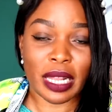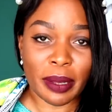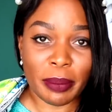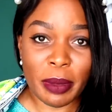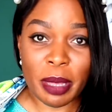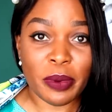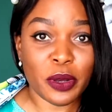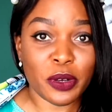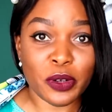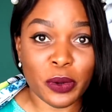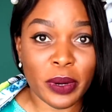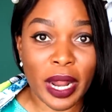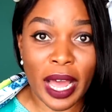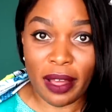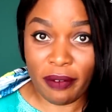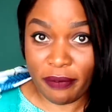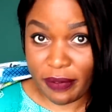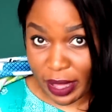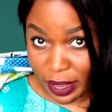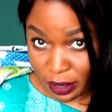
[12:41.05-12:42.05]
Maybe you don't
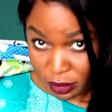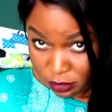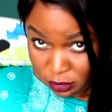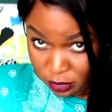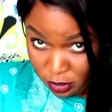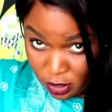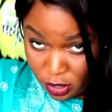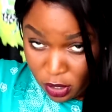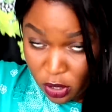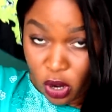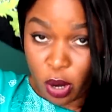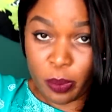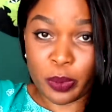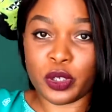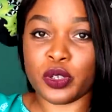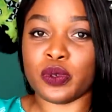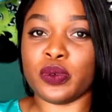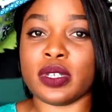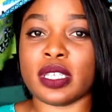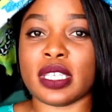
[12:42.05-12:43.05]
have that
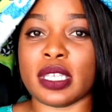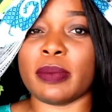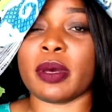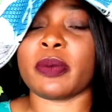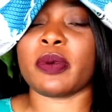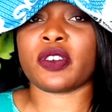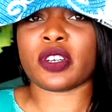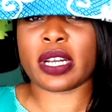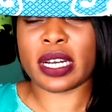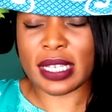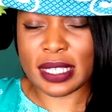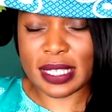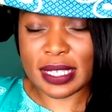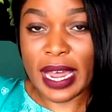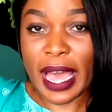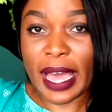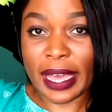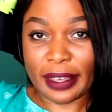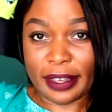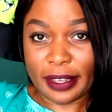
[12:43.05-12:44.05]
opportunity. Maybe you're trying to
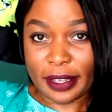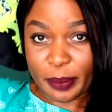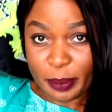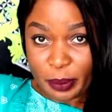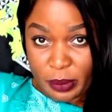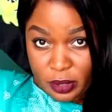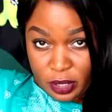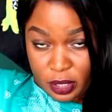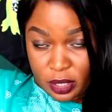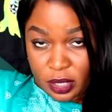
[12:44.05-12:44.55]
snag him